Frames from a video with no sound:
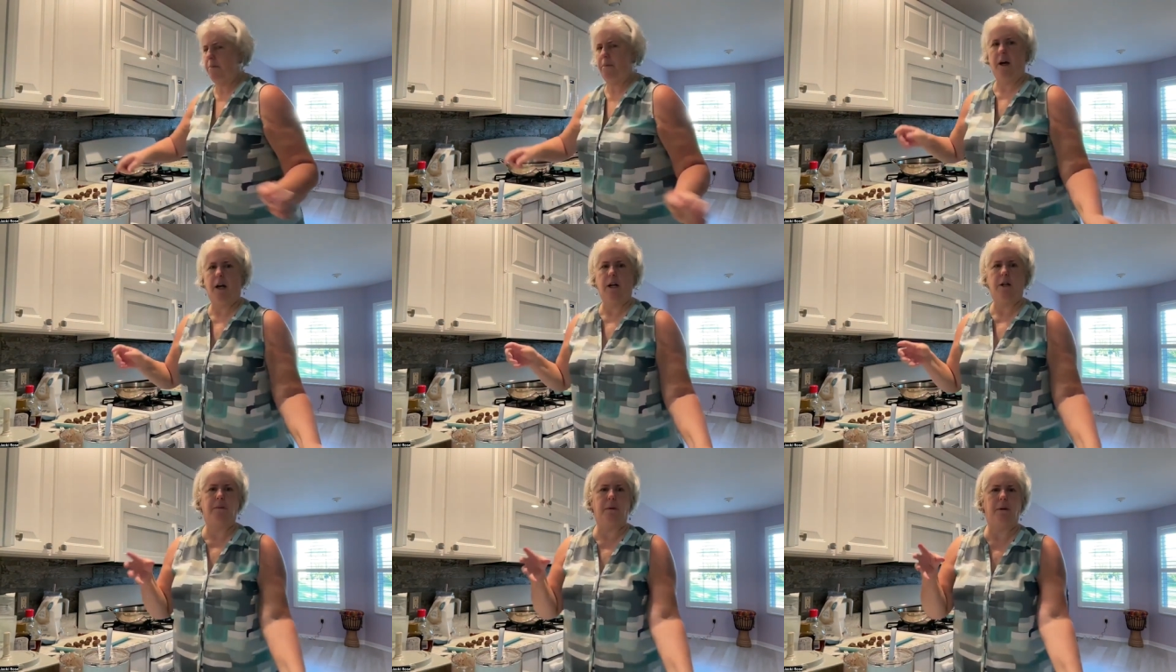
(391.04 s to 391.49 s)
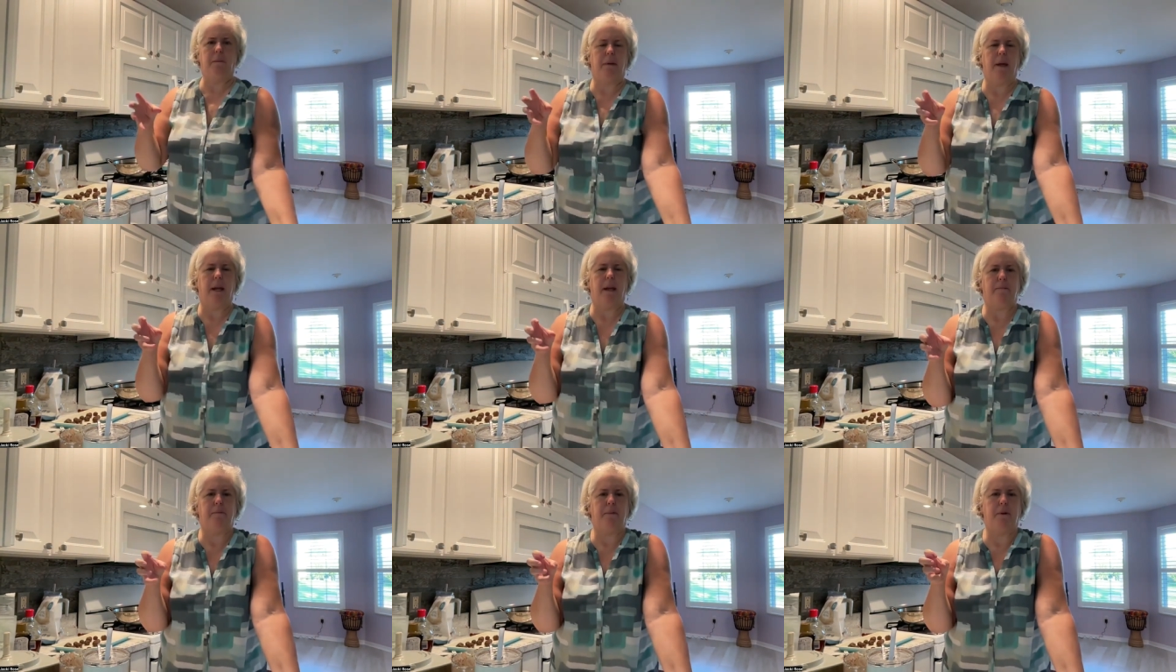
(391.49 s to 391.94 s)
Parchment
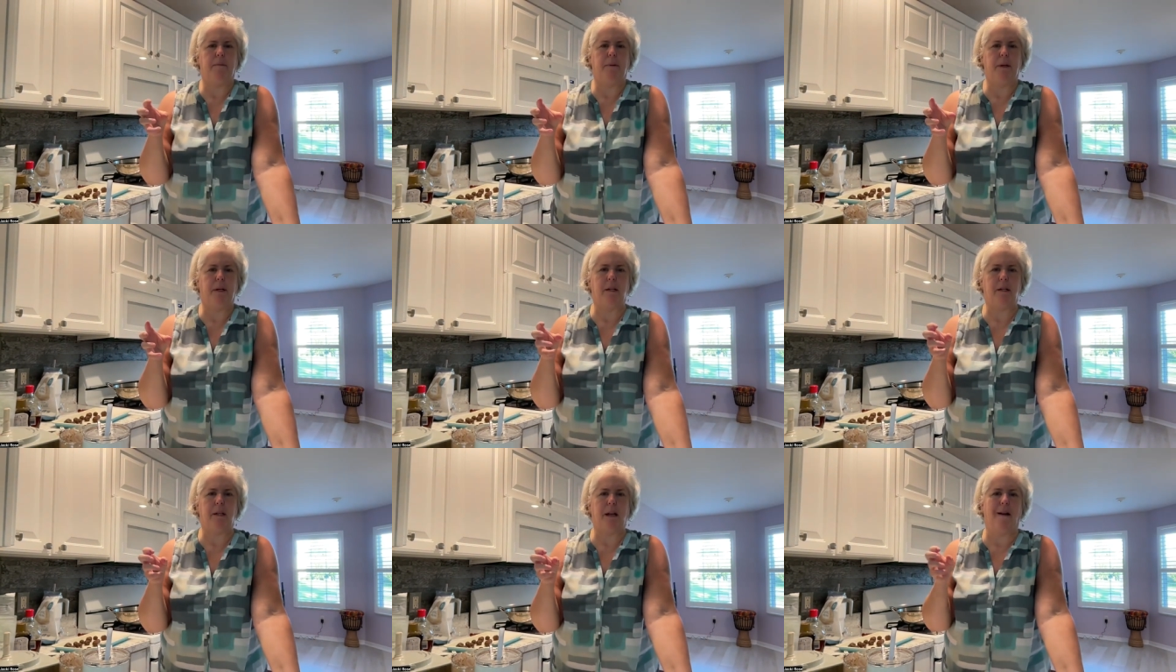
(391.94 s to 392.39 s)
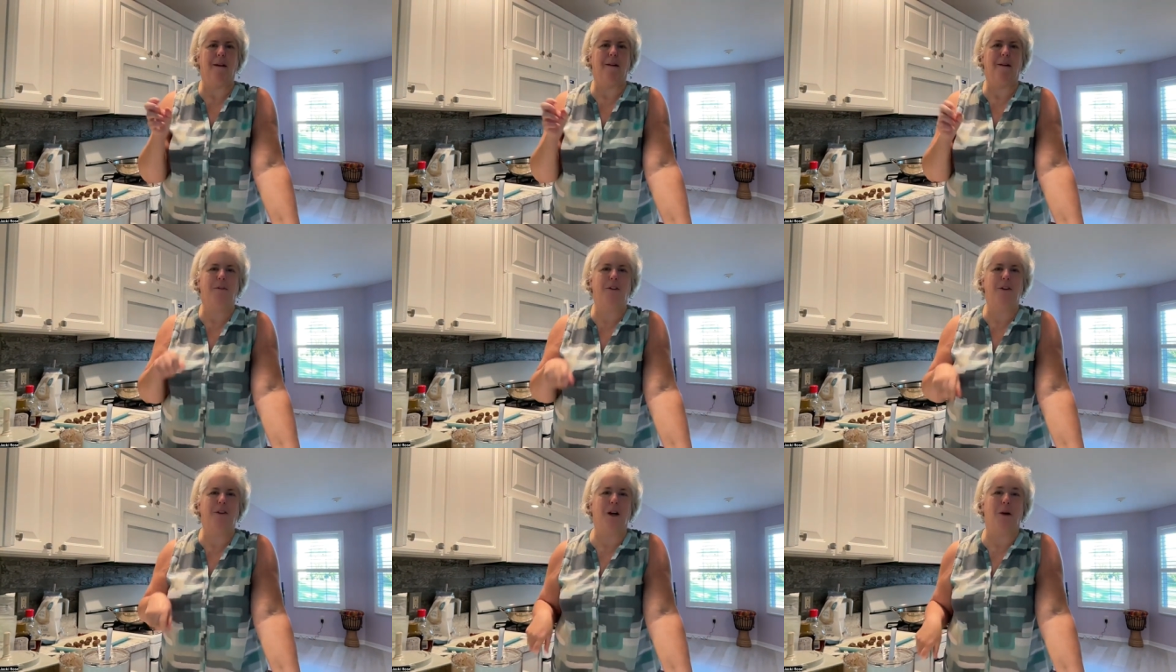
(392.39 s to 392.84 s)
paper, because
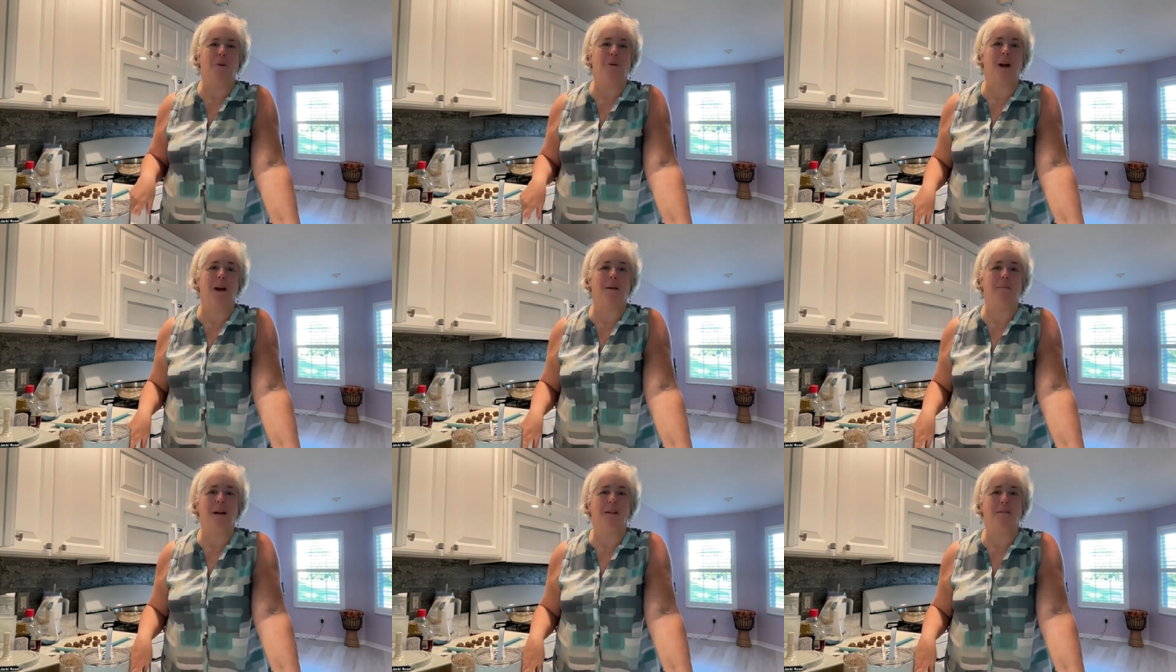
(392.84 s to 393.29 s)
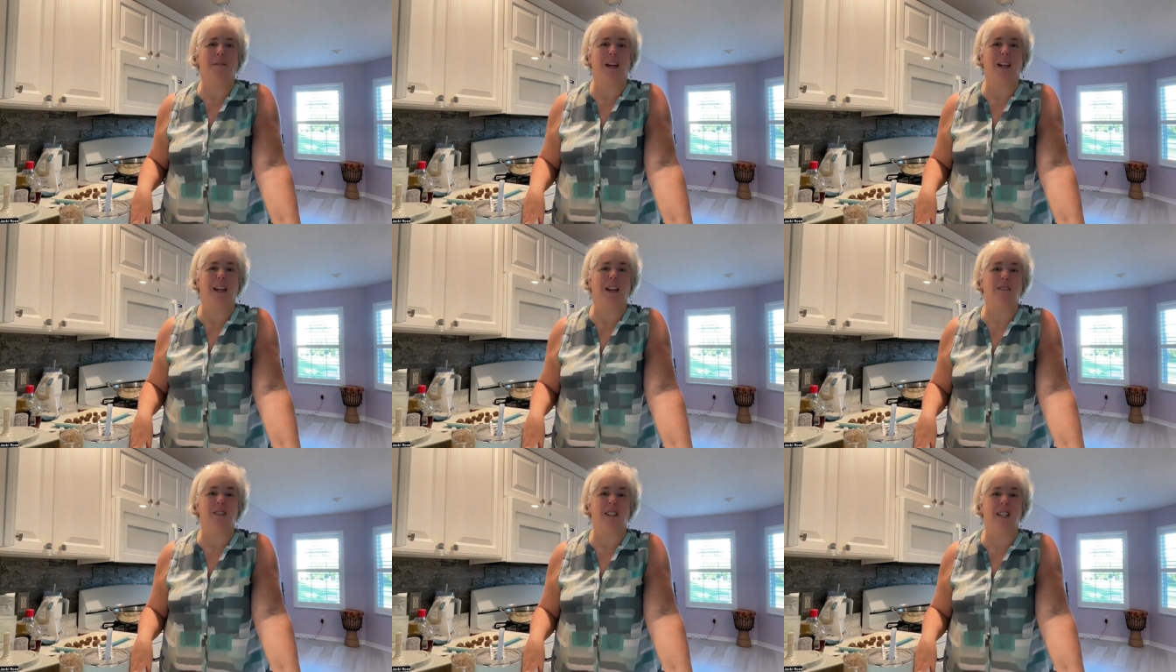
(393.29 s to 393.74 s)
if you saw one of my
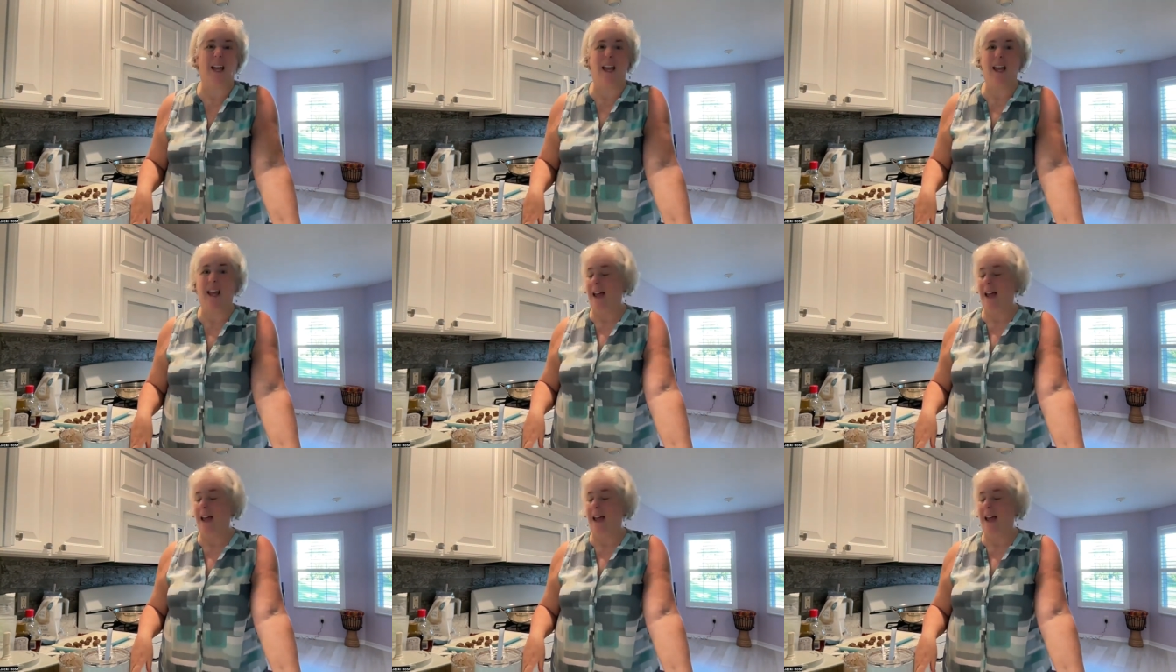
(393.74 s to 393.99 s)
videos,